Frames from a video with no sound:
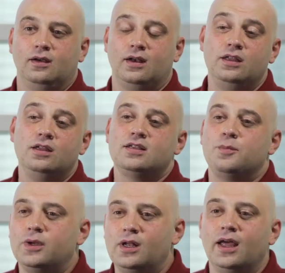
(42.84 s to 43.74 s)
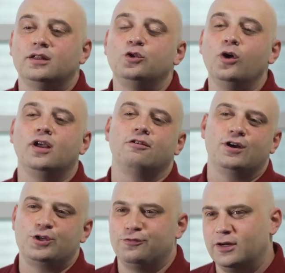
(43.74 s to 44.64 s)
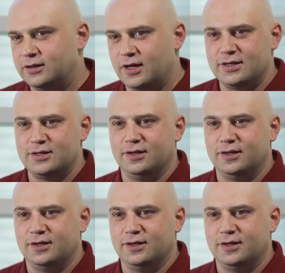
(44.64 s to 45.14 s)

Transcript: Only your imagination puts the